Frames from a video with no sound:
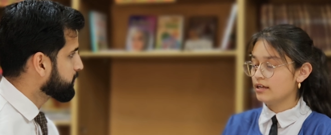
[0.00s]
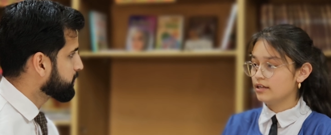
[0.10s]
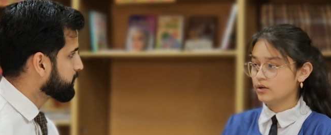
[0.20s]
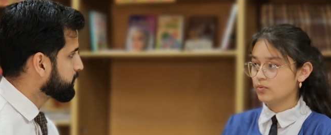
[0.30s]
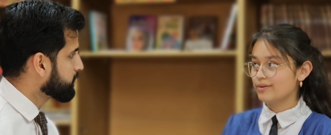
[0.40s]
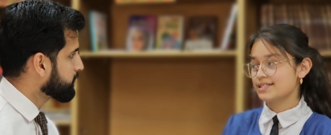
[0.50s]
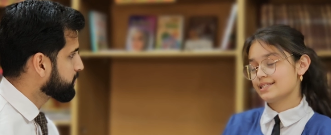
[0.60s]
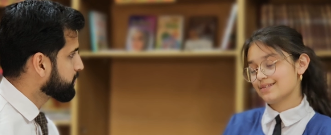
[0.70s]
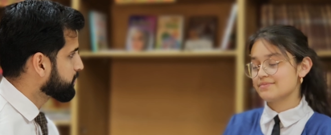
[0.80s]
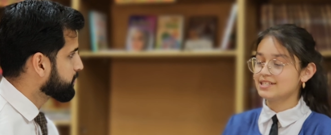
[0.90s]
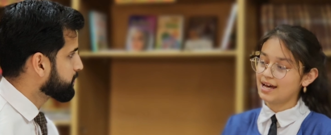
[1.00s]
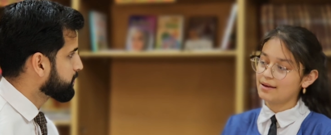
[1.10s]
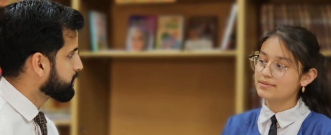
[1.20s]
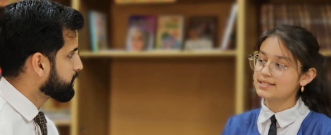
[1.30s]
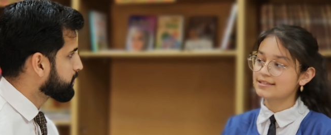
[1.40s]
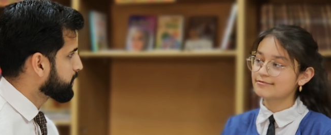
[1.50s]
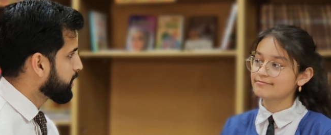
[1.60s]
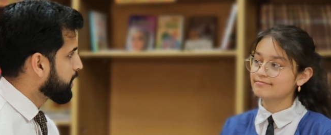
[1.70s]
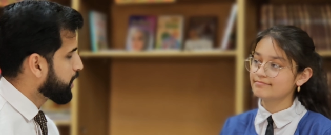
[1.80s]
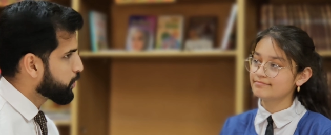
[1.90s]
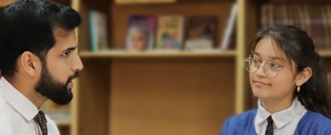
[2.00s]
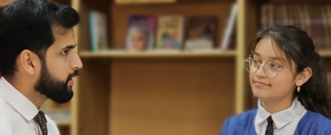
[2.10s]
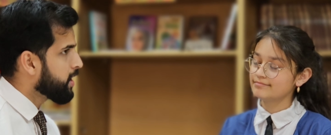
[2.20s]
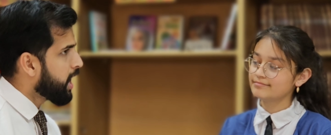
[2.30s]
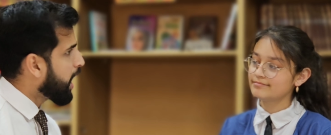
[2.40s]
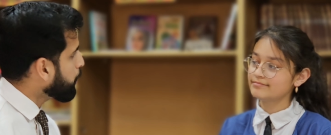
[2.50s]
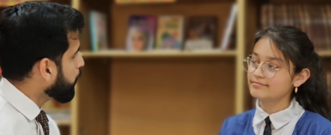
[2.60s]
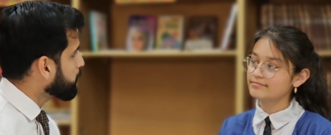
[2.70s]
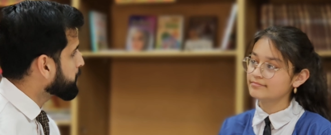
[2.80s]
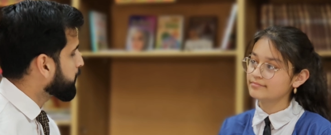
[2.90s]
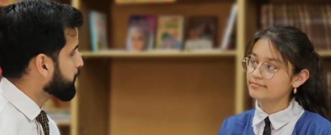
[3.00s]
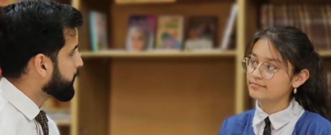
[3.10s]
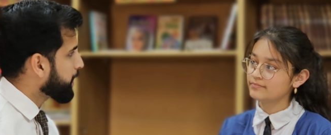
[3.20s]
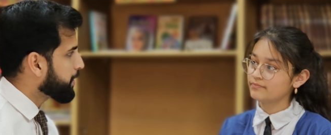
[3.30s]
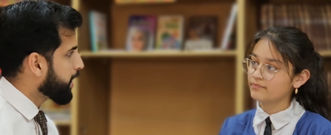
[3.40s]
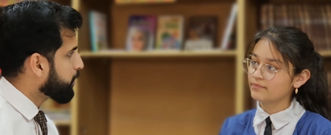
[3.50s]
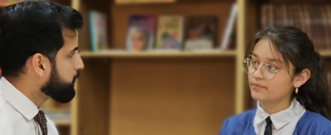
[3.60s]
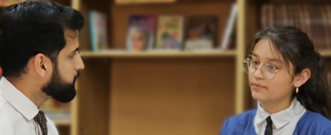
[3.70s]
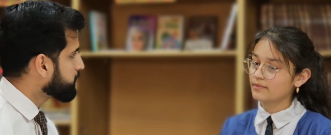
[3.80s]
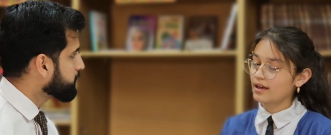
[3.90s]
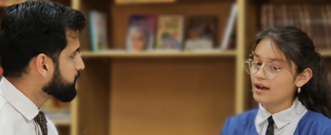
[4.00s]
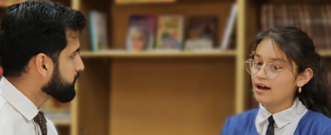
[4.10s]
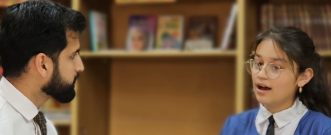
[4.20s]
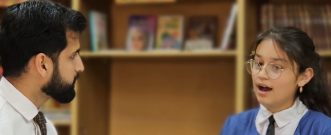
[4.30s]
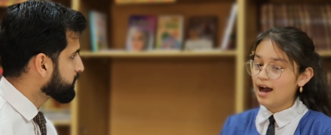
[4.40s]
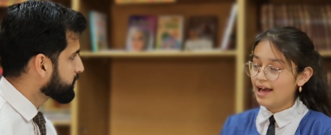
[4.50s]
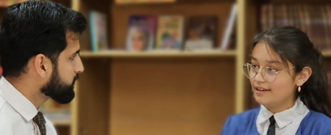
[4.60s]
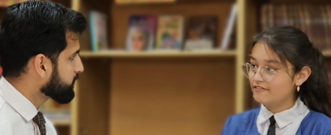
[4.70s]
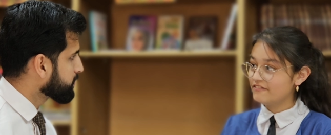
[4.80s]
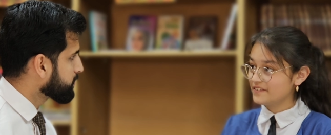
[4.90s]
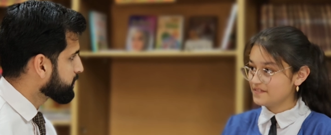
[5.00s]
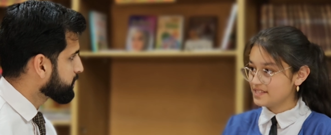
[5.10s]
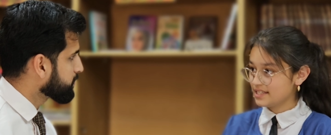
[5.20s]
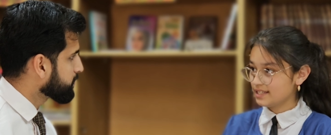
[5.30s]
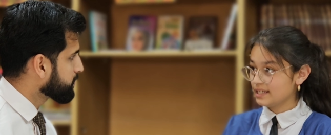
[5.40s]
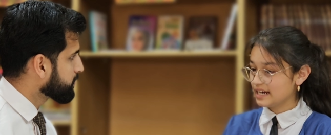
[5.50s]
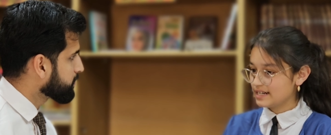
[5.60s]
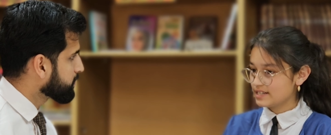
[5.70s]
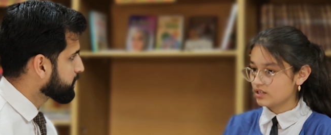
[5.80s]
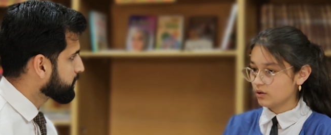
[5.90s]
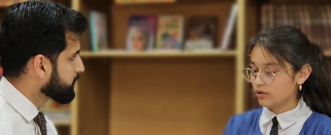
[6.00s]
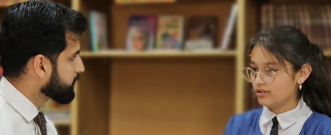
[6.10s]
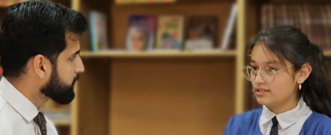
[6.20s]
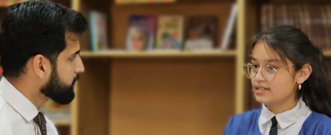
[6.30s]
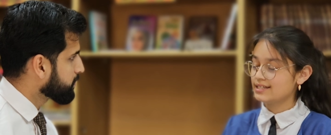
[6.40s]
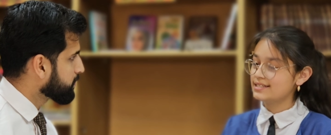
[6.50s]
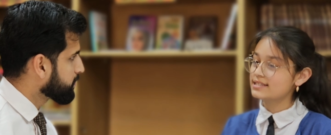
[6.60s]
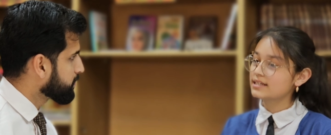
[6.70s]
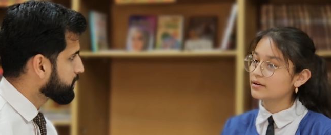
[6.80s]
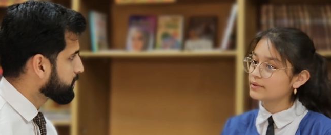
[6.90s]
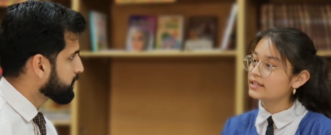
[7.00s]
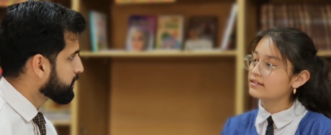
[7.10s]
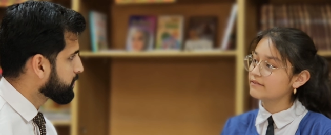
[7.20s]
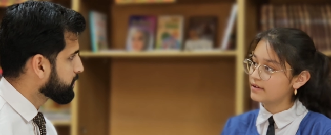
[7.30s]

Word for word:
Speaker 1: No, but sometimes.
Speaker 2: Okay. How old are you right now?
Speaker 1: I am 15 years old. This coming